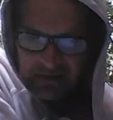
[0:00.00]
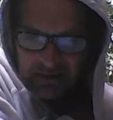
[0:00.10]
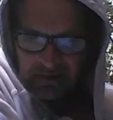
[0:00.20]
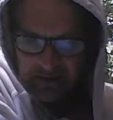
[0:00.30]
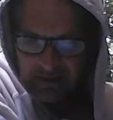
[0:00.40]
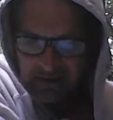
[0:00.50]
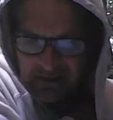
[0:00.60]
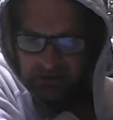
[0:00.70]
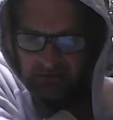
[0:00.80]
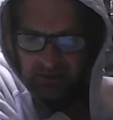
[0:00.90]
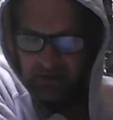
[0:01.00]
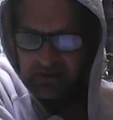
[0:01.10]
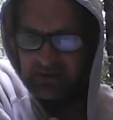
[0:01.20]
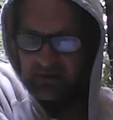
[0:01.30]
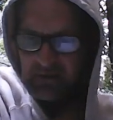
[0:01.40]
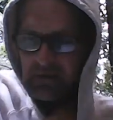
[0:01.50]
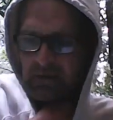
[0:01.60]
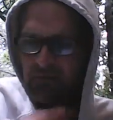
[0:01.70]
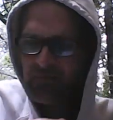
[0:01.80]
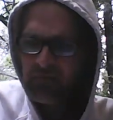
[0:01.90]
standing next to me, and I don't
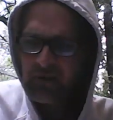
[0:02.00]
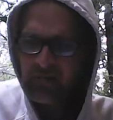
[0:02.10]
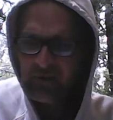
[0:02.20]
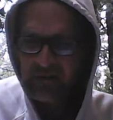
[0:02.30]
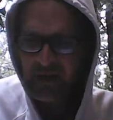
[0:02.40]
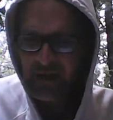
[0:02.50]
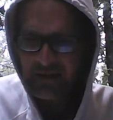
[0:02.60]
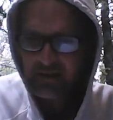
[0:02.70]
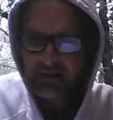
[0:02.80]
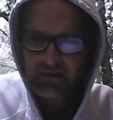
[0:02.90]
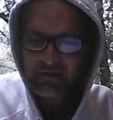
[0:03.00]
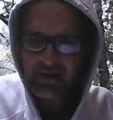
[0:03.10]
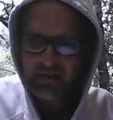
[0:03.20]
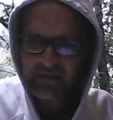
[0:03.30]
know if his dad could hear it or not.